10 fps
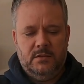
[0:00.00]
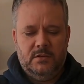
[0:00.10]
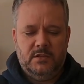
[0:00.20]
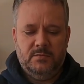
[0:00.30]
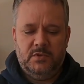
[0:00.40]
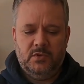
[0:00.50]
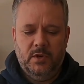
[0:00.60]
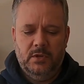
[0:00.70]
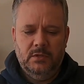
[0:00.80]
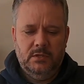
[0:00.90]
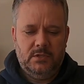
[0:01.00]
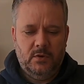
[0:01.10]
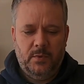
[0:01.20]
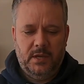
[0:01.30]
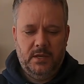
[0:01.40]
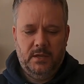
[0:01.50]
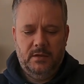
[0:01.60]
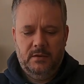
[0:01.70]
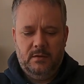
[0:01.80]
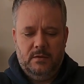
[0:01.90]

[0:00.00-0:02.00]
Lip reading: some soil, so we can